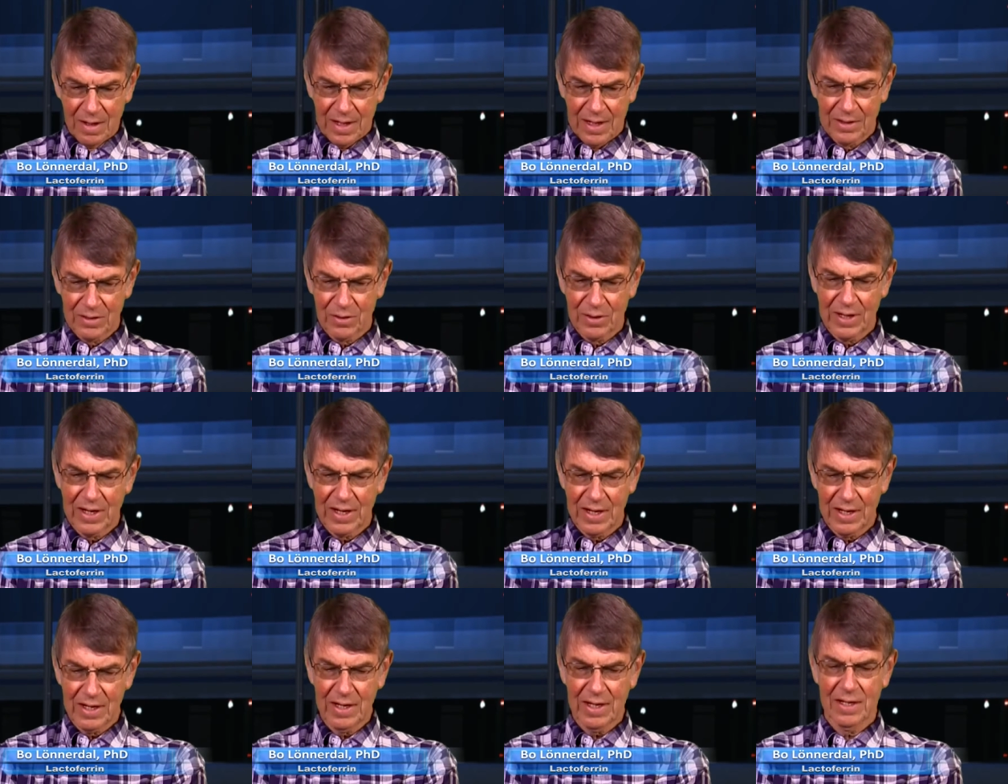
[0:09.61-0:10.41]
And
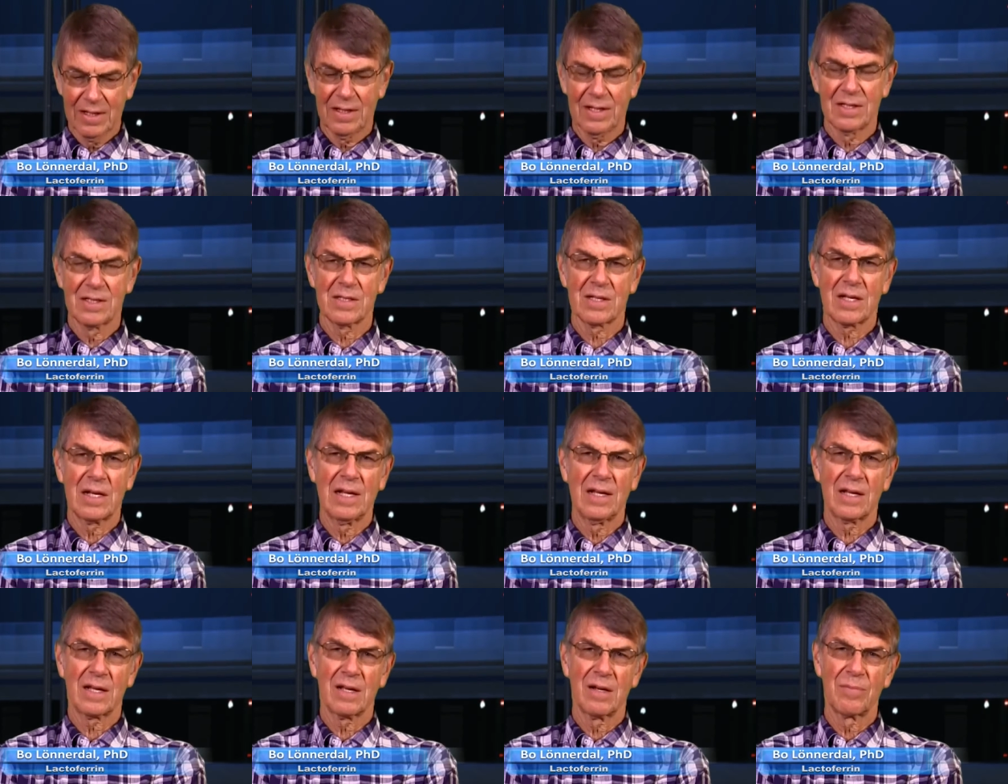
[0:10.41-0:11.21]
today in this
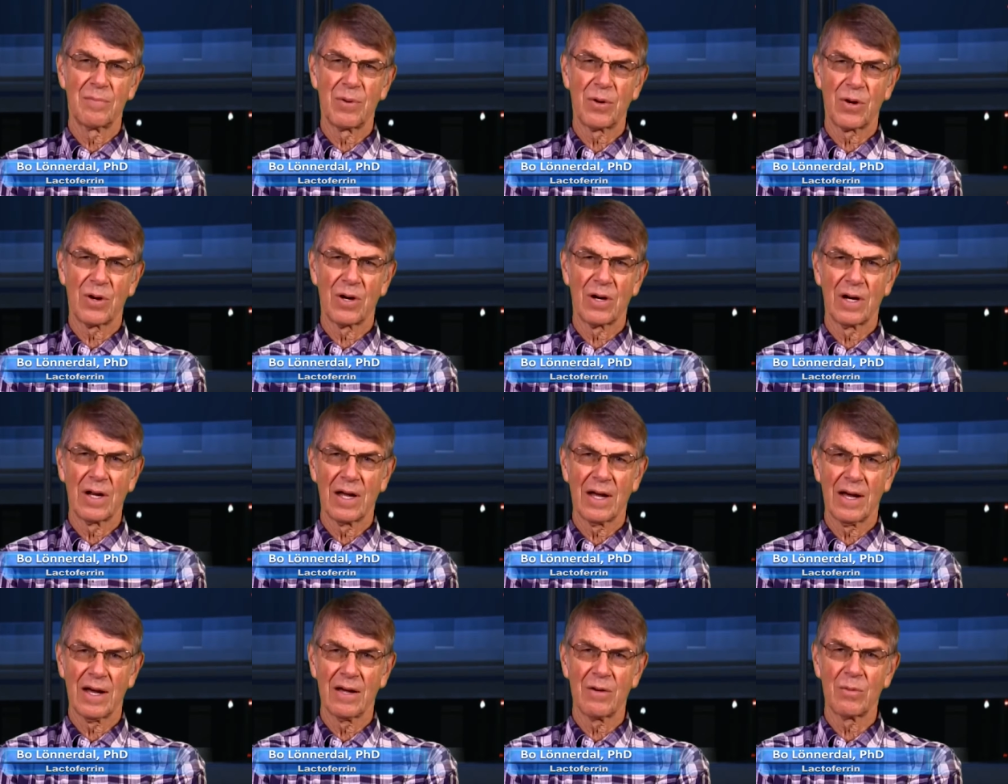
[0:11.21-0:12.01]
clinical pearl
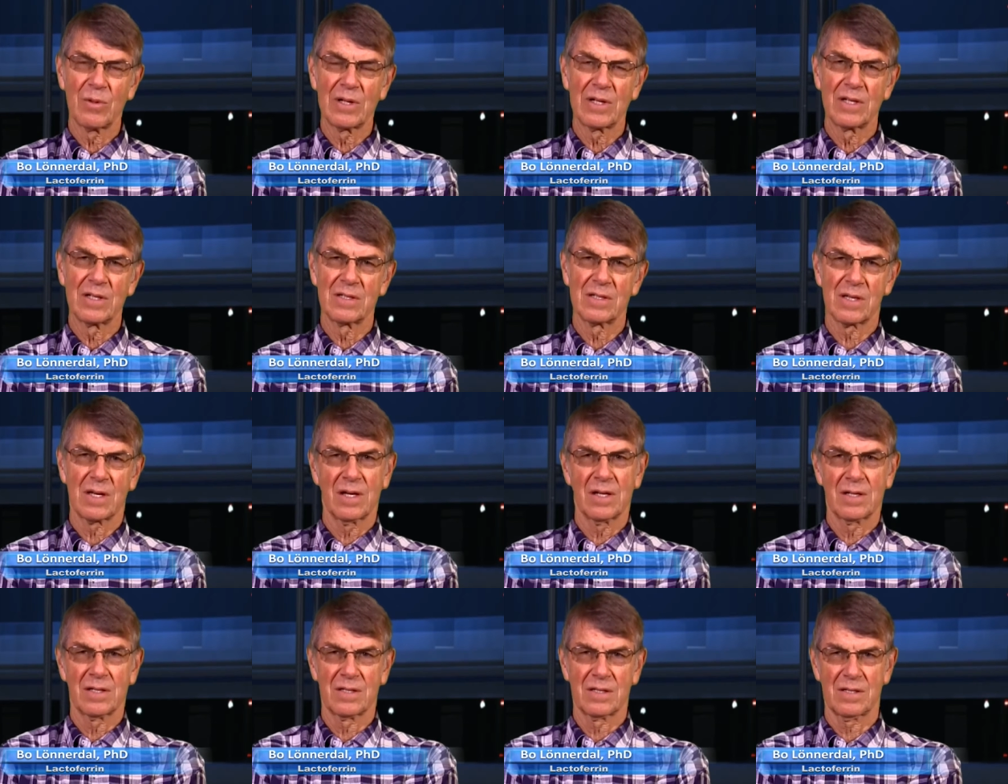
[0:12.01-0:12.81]
I will
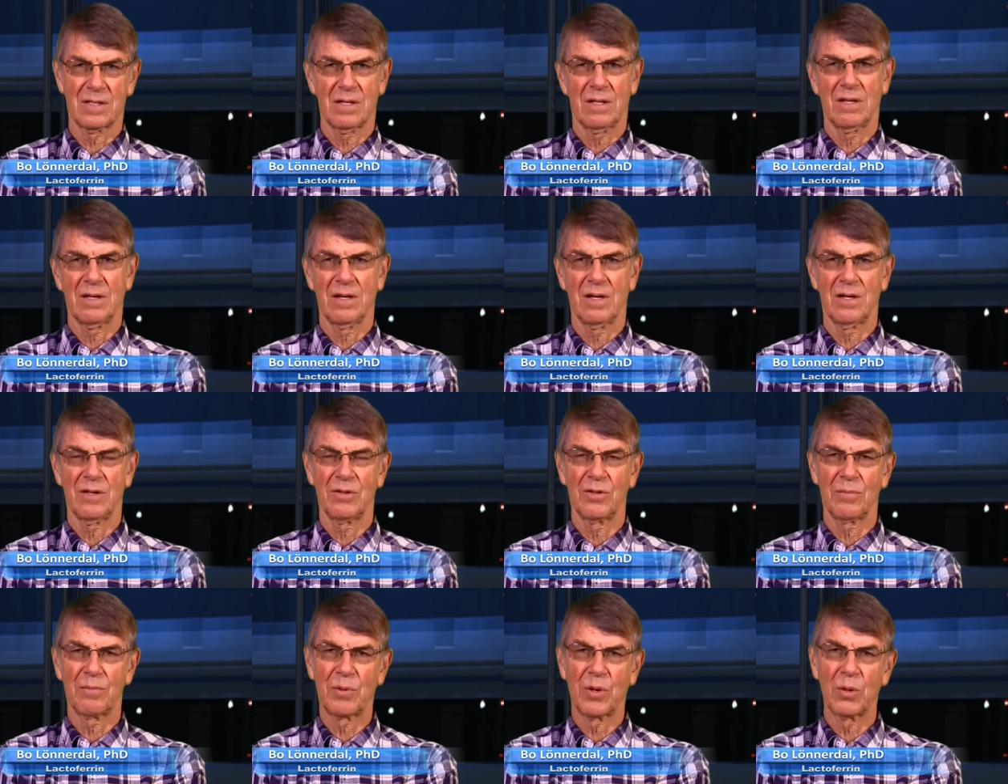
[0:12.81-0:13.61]
discuss
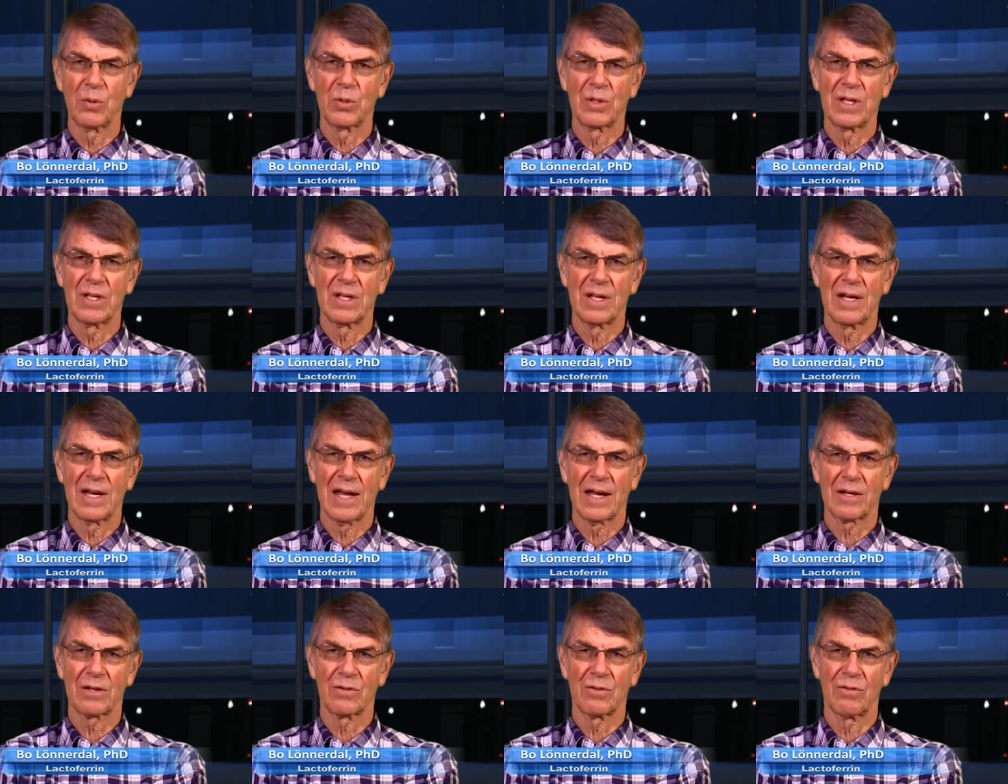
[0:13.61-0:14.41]
the protein
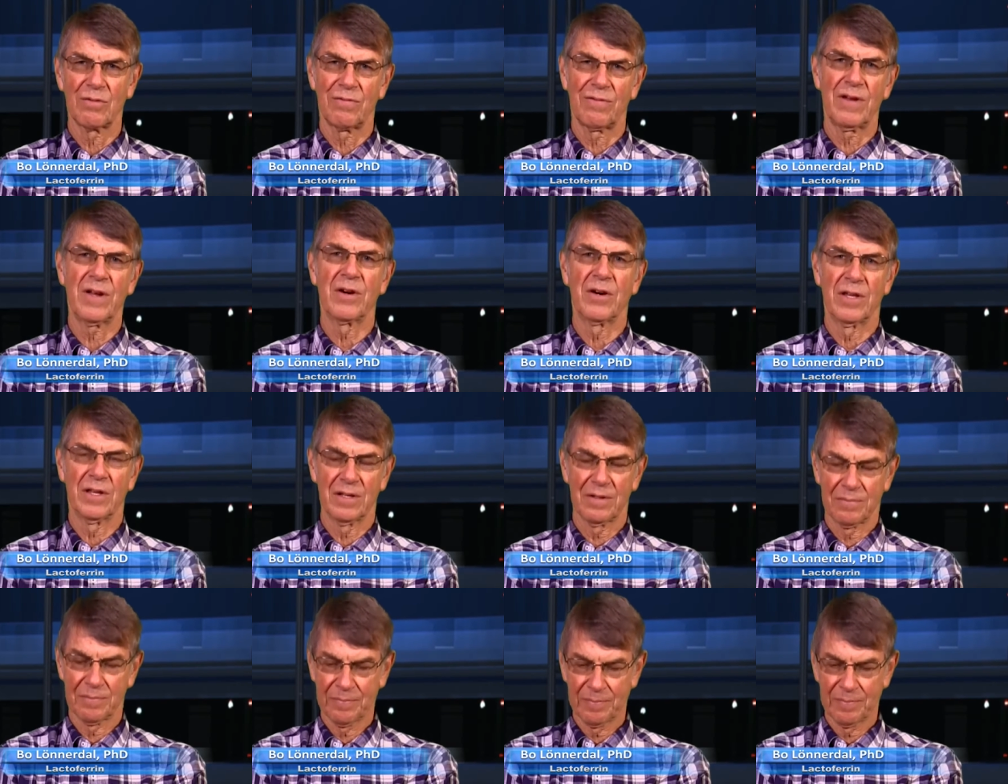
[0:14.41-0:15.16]
lactoferrin.